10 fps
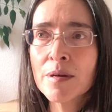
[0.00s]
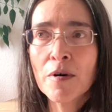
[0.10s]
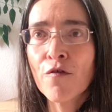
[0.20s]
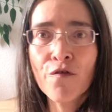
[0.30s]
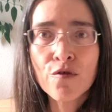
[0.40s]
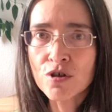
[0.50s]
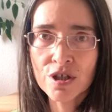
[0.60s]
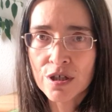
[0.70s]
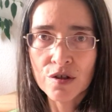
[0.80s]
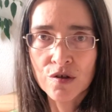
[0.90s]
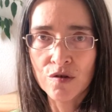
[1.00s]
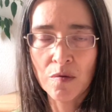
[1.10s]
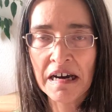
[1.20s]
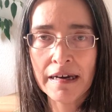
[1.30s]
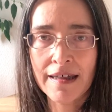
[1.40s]
about forcing you to do
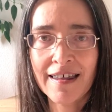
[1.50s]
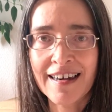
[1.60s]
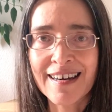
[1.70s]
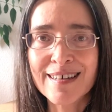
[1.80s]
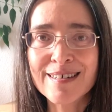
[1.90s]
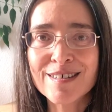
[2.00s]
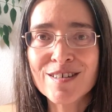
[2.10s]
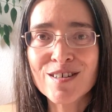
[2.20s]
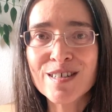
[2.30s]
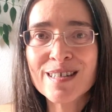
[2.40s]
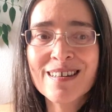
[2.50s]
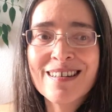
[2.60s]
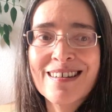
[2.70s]
anything. It's just